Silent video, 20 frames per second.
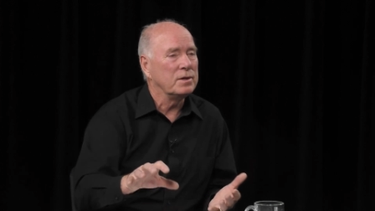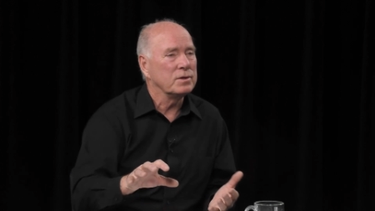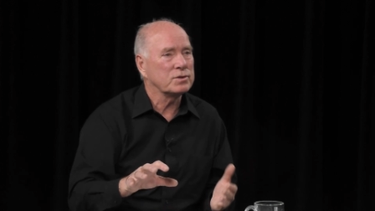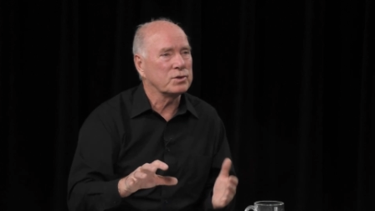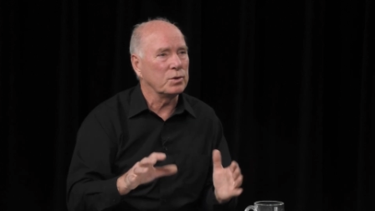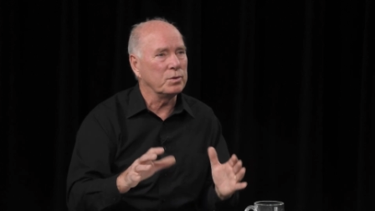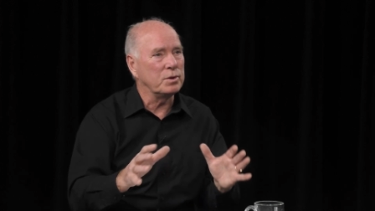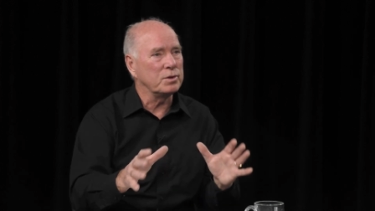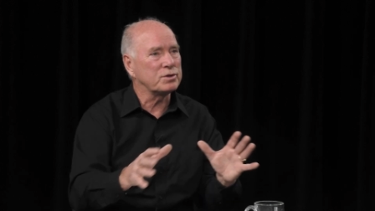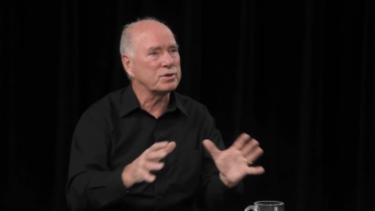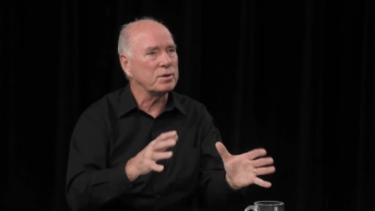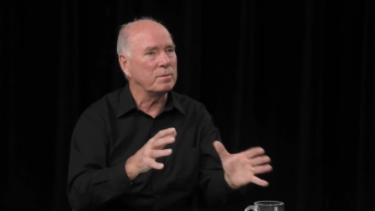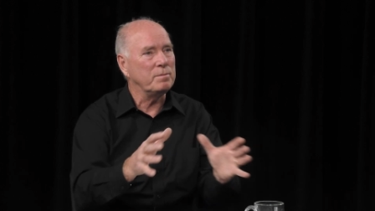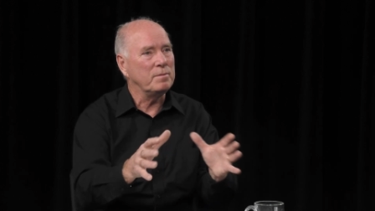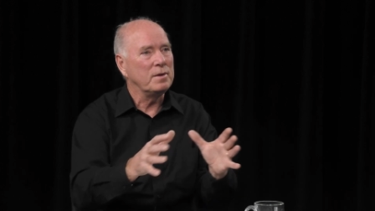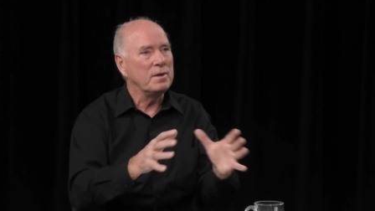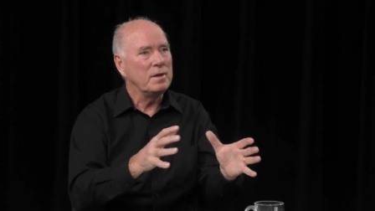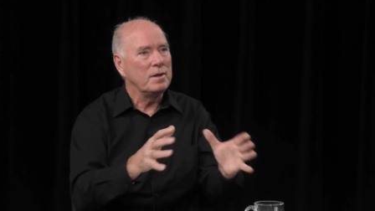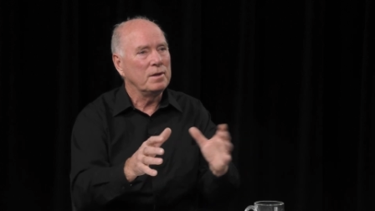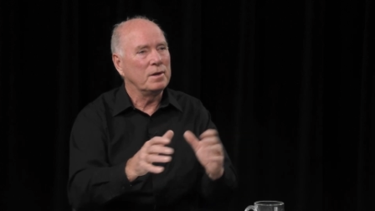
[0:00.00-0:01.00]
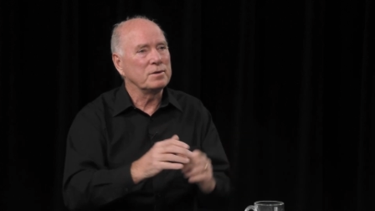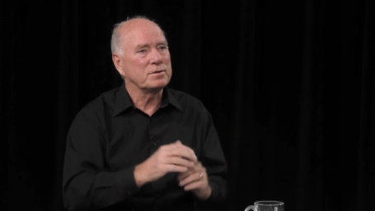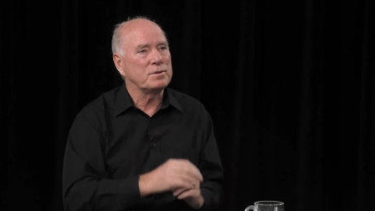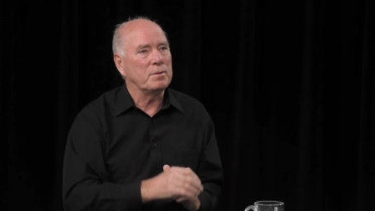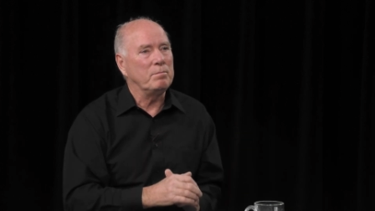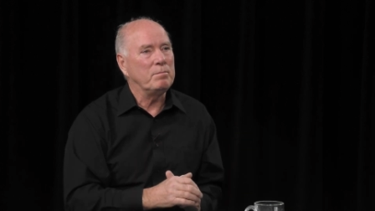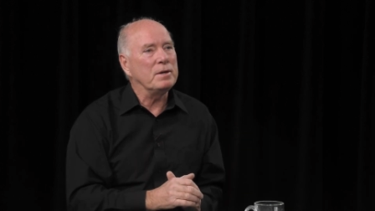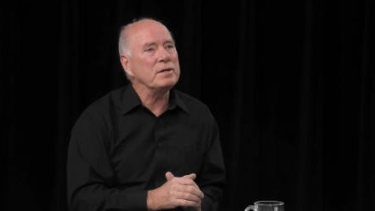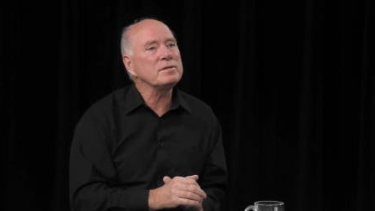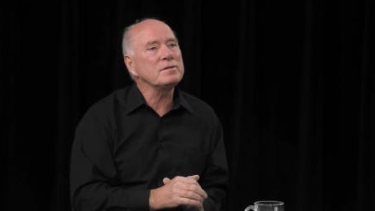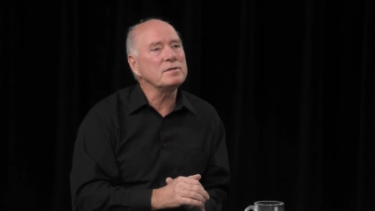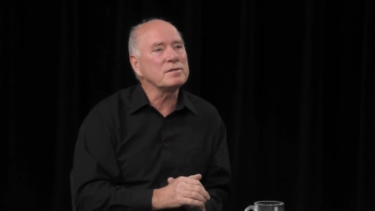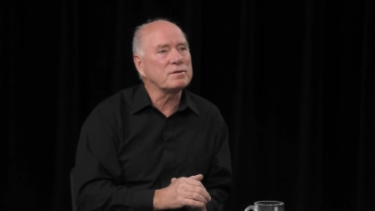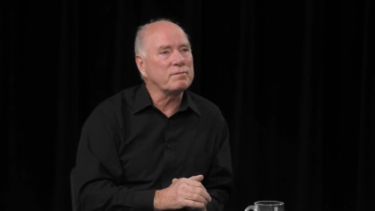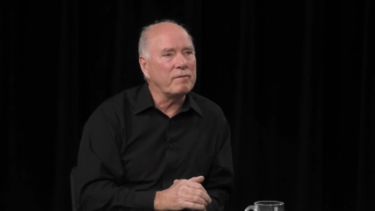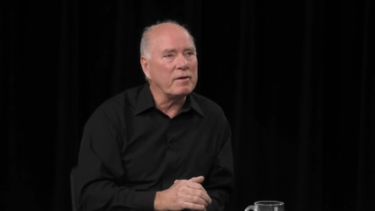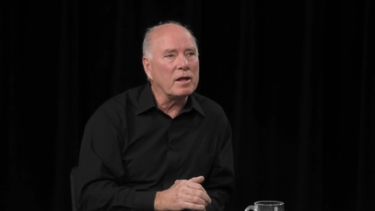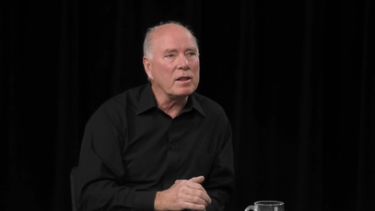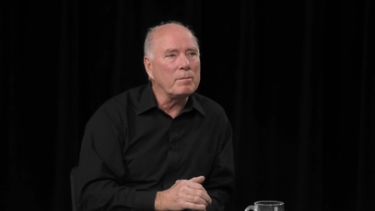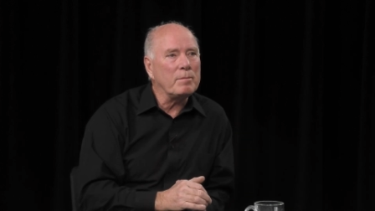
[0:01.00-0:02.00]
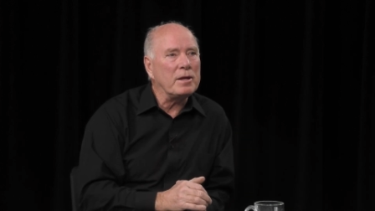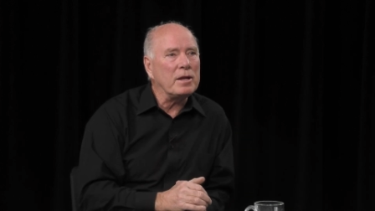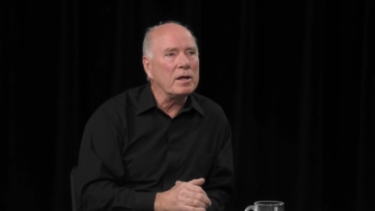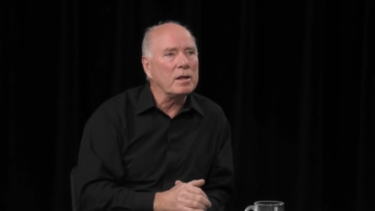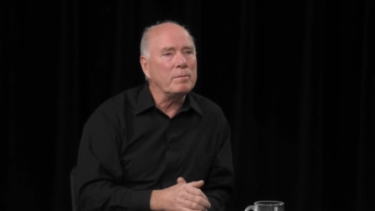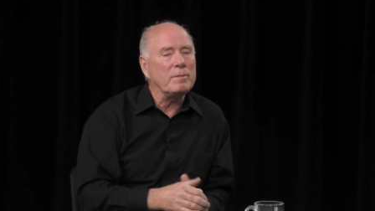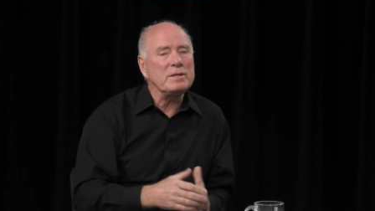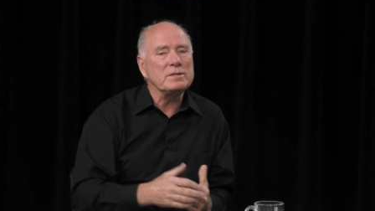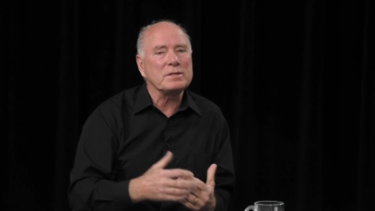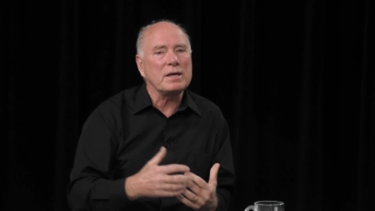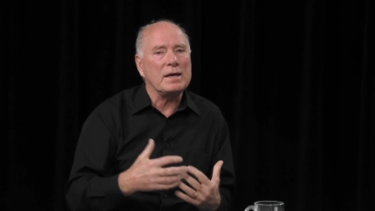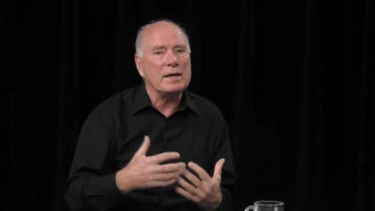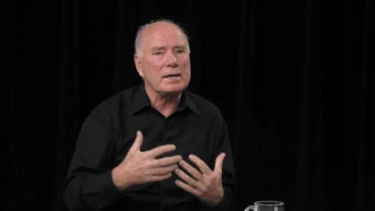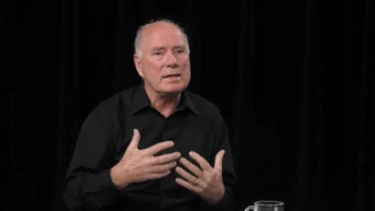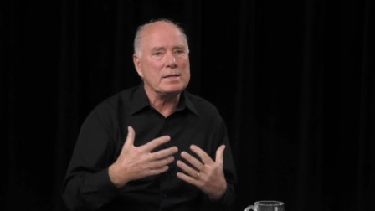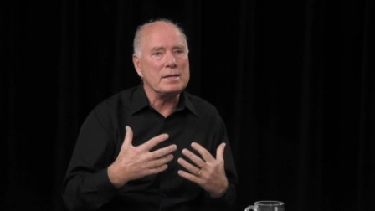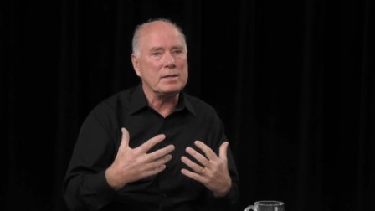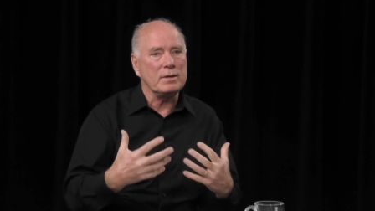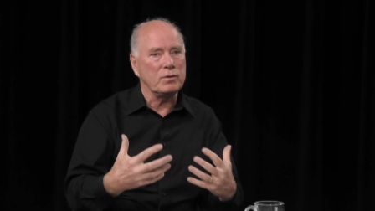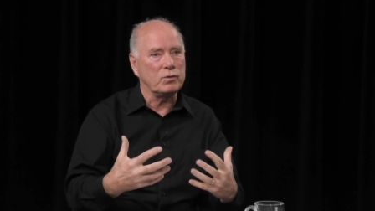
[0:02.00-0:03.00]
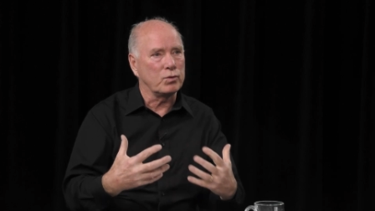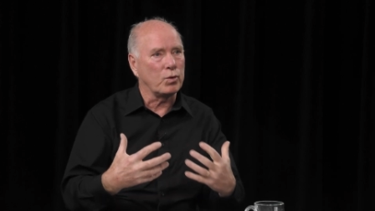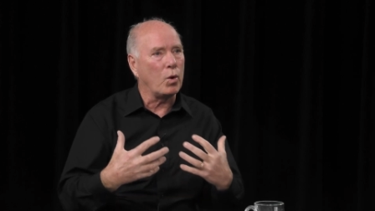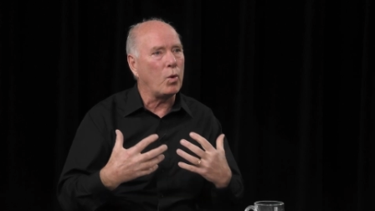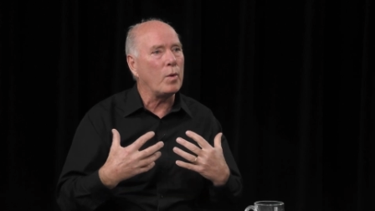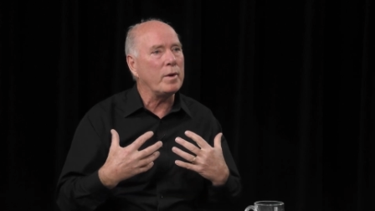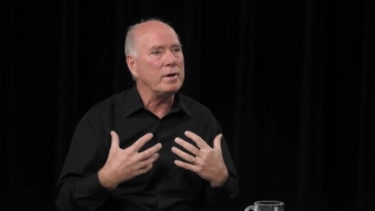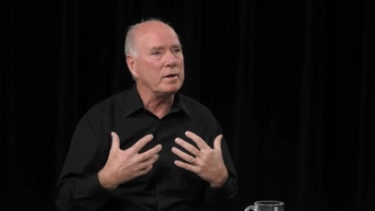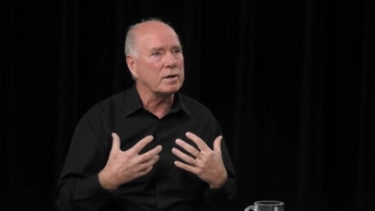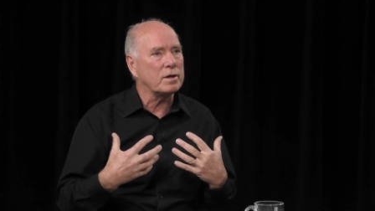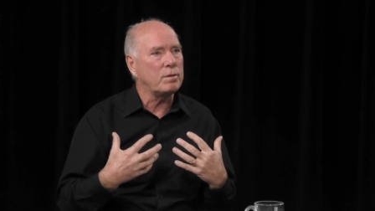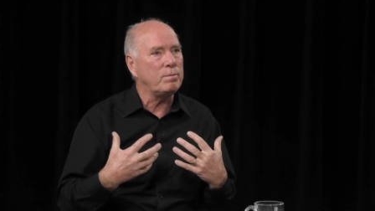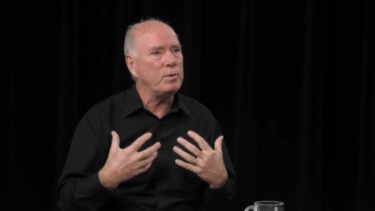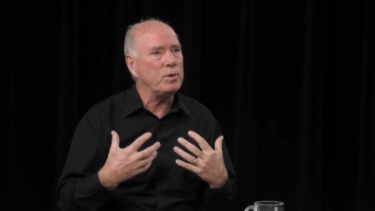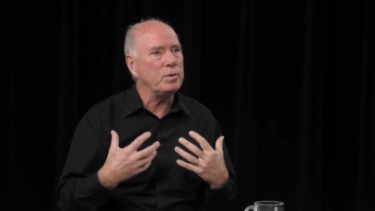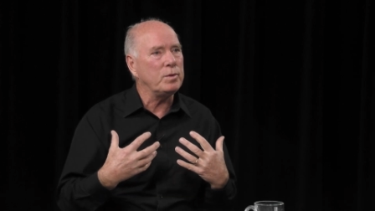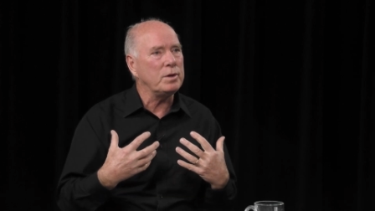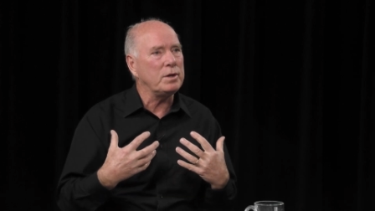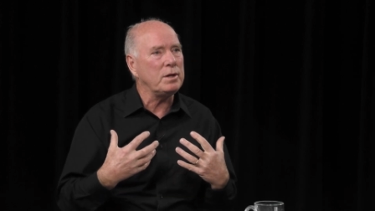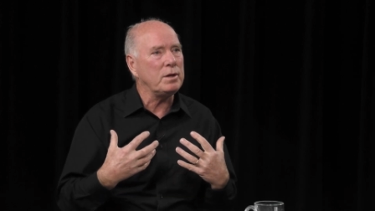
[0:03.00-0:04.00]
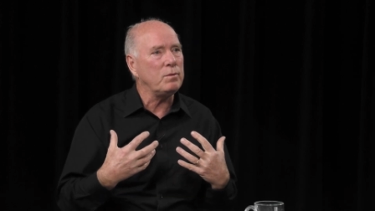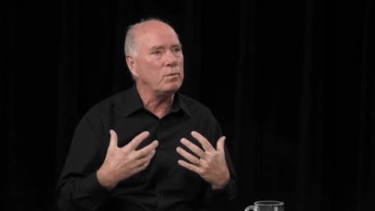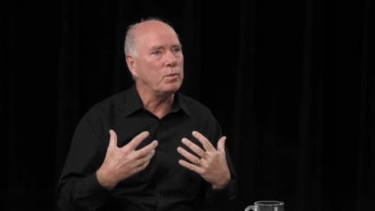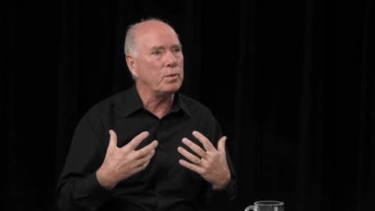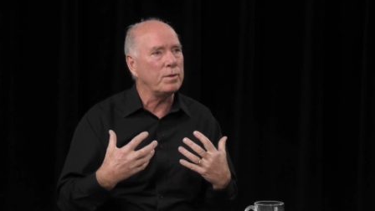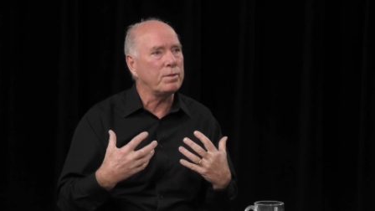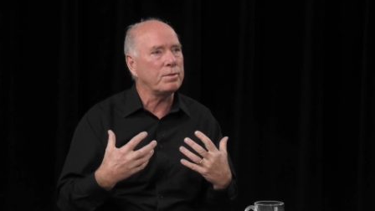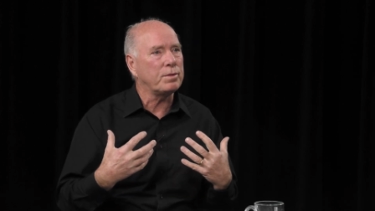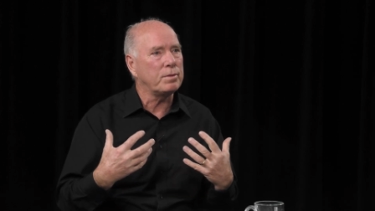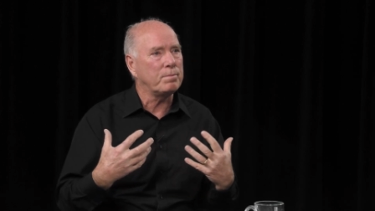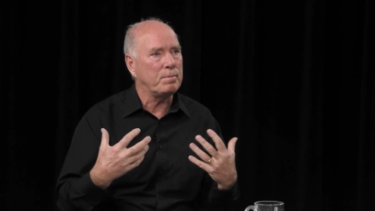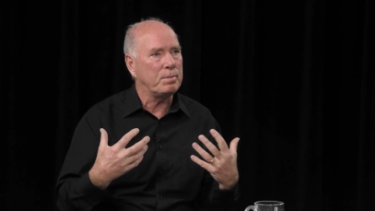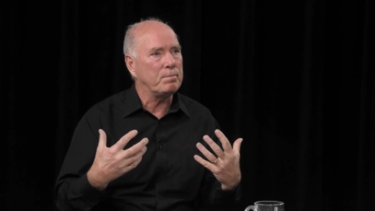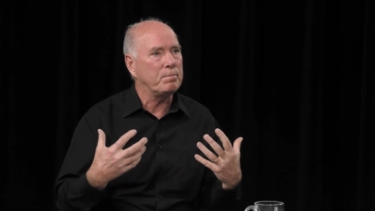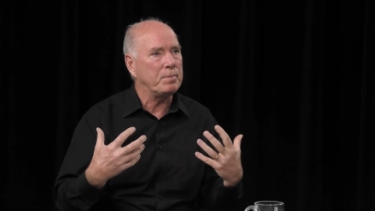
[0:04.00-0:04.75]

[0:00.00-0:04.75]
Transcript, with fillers: So there's some, there's some business development elements and growing a community with